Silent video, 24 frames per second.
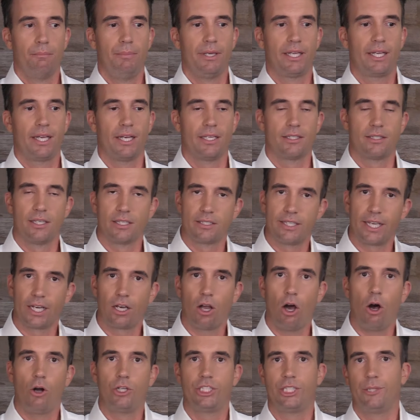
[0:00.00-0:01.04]
because the
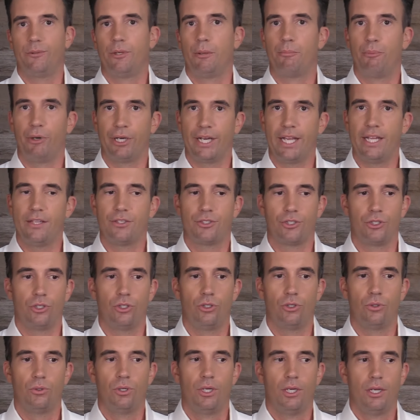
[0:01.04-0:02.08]
psychology we bring
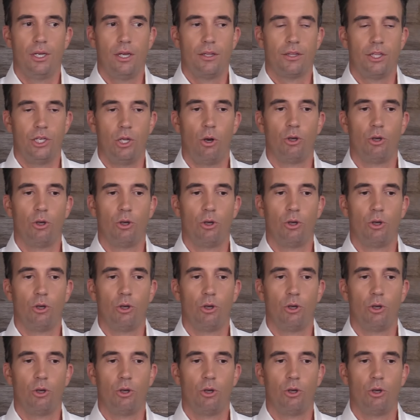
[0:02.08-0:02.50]
into the